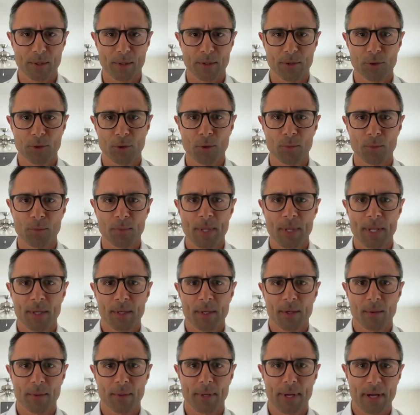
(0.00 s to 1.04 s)
Noom,
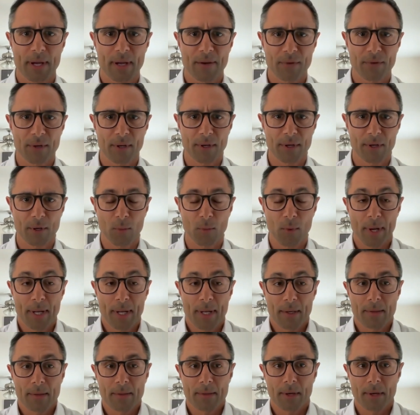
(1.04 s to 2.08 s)
we have a
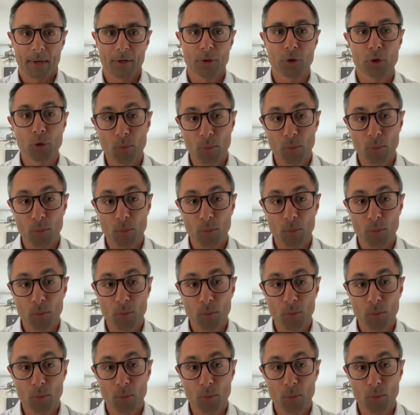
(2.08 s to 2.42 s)
Noom